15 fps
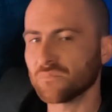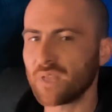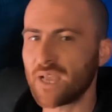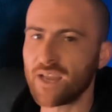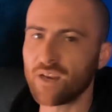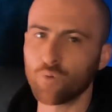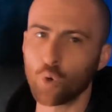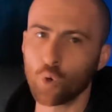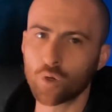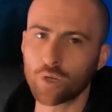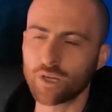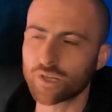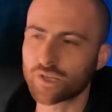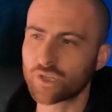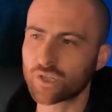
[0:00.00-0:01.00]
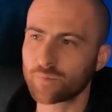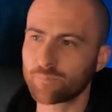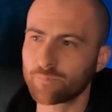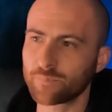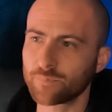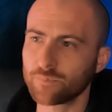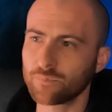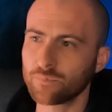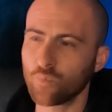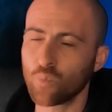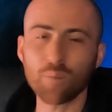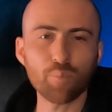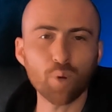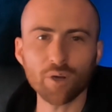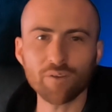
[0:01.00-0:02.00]
end of August,
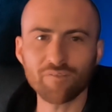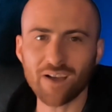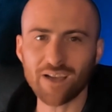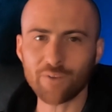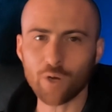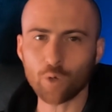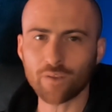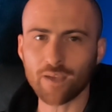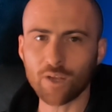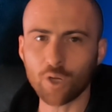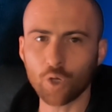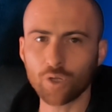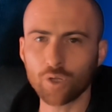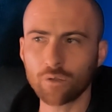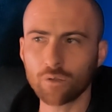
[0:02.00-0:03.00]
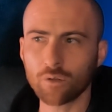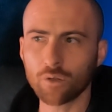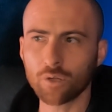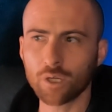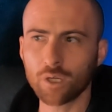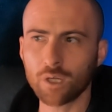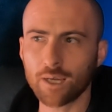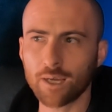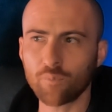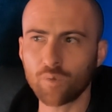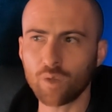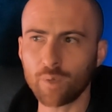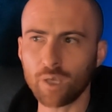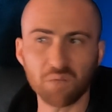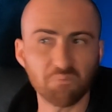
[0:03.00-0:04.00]
1.5 out of 10 on
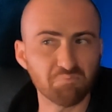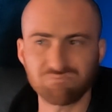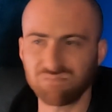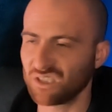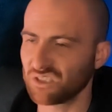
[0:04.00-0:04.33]
IMDb.